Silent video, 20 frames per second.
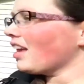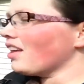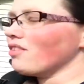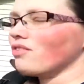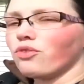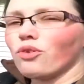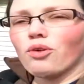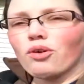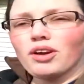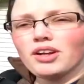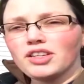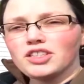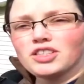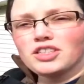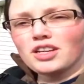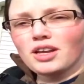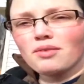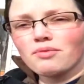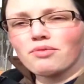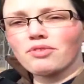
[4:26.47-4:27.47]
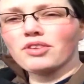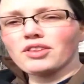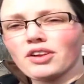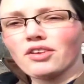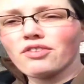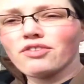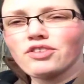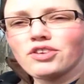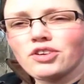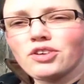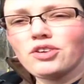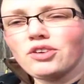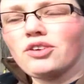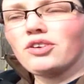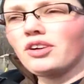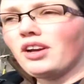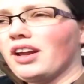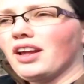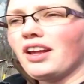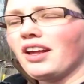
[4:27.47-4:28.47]
out on pasture into the
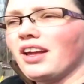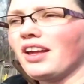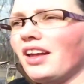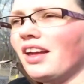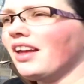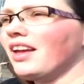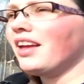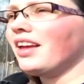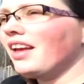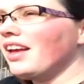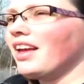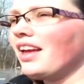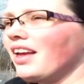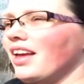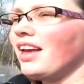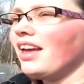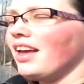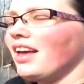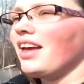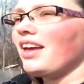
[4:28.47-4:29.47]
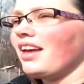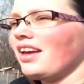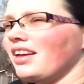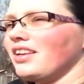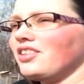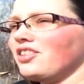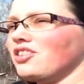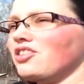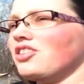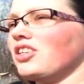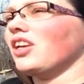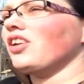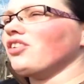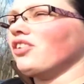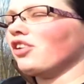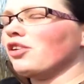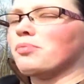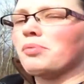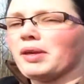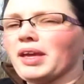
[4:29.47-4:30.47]
grass so that they can
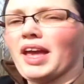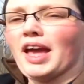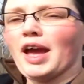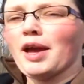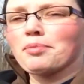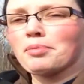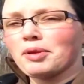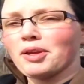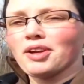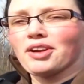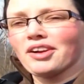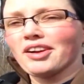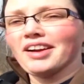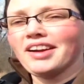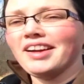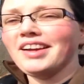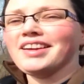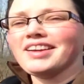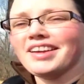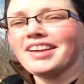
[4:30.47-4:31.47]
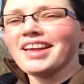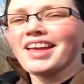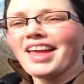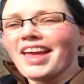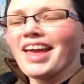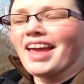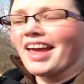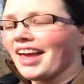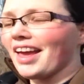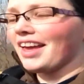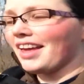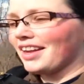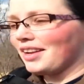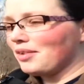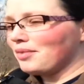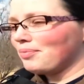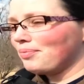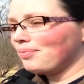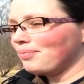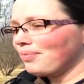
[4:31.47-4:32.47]
forage some for their food
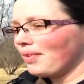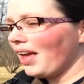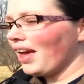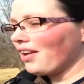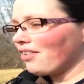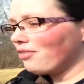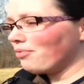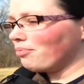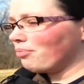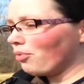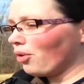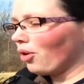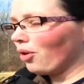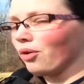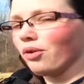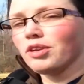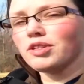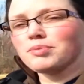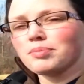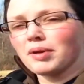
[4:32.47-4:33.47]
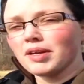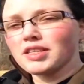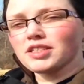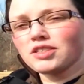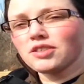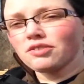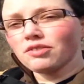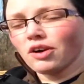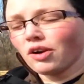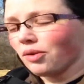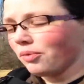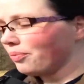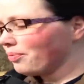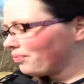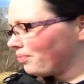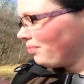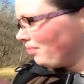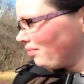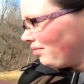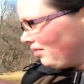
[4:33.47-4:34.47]
and just generally be
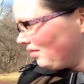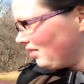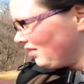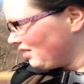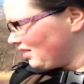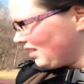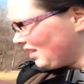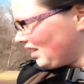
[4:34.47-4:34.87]
happier